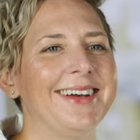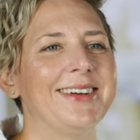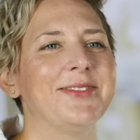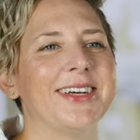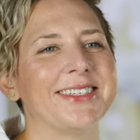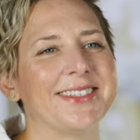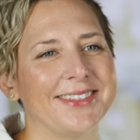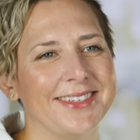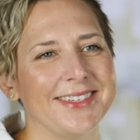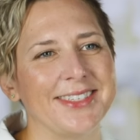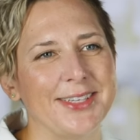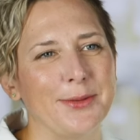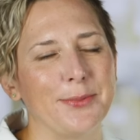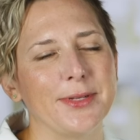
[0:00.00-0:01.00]
I'm Doctor
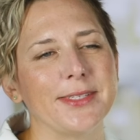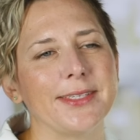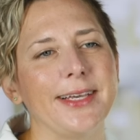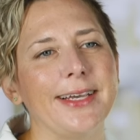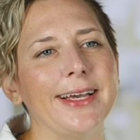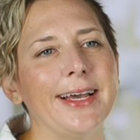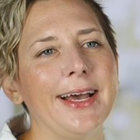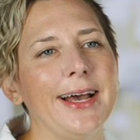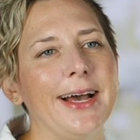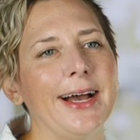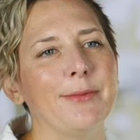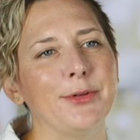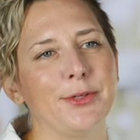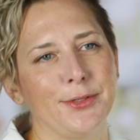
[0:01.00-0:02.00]
Lindsay Lipinski.
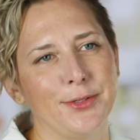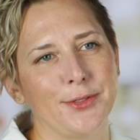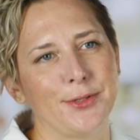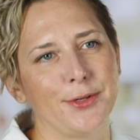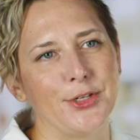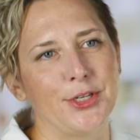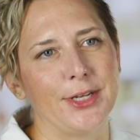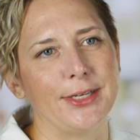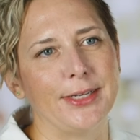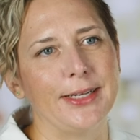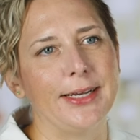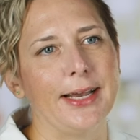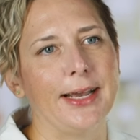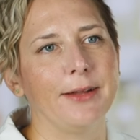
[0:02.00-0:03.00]
I'm a
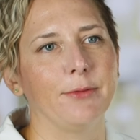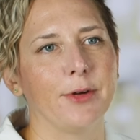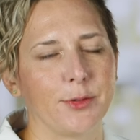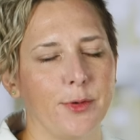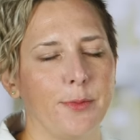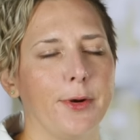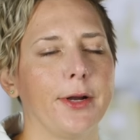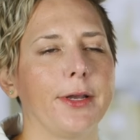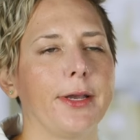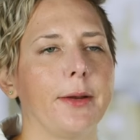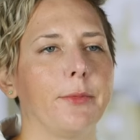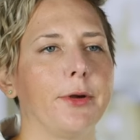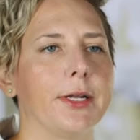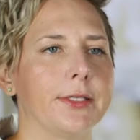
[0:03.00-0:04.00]
neurosurgeon at Roswell Park
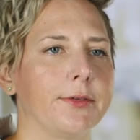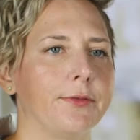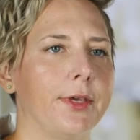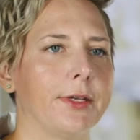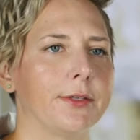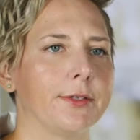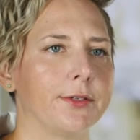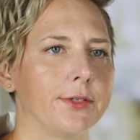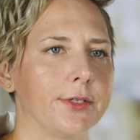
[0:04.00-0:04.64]
Comprehensive Cancer